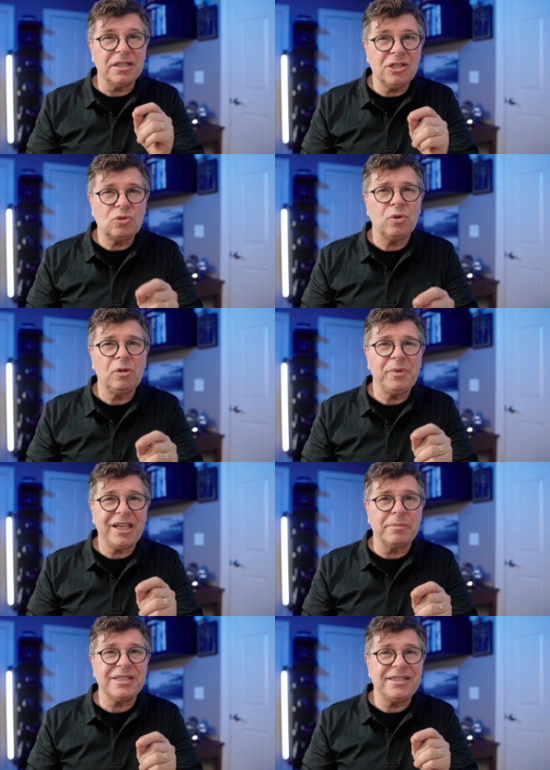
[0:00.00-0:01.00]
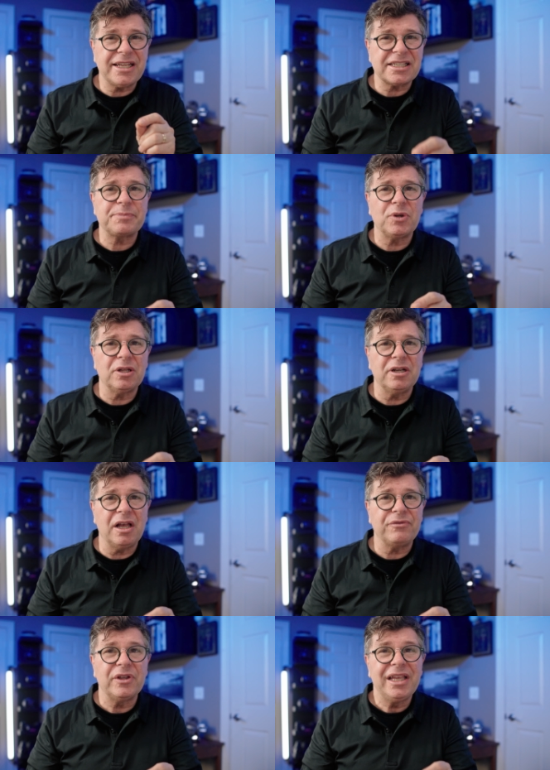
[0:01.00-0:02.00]
Israel becomes desperate
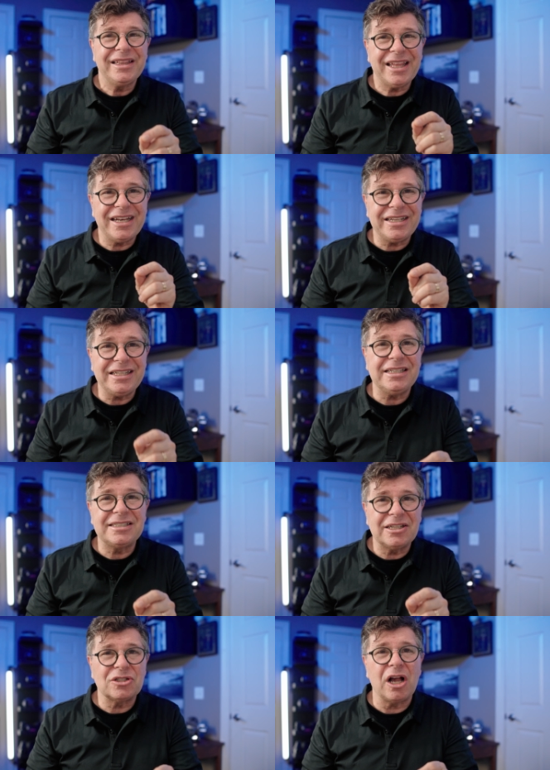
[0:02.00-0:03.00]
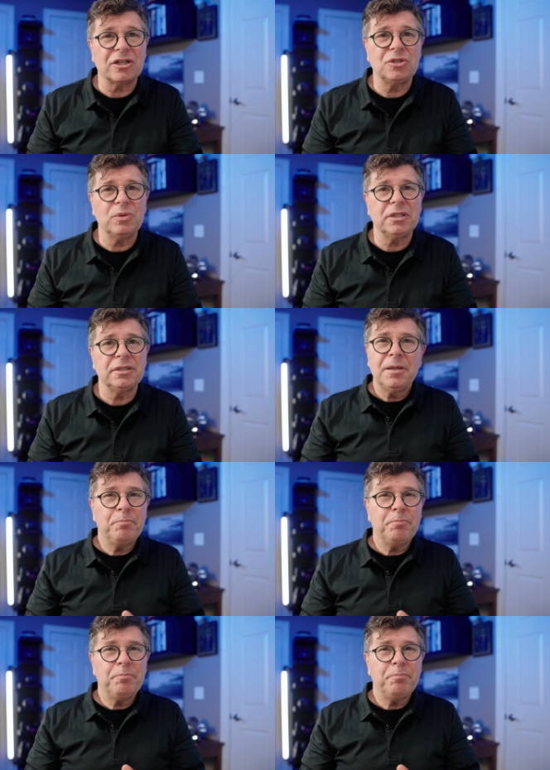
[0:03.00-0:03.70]
enough that it needs to talk to it.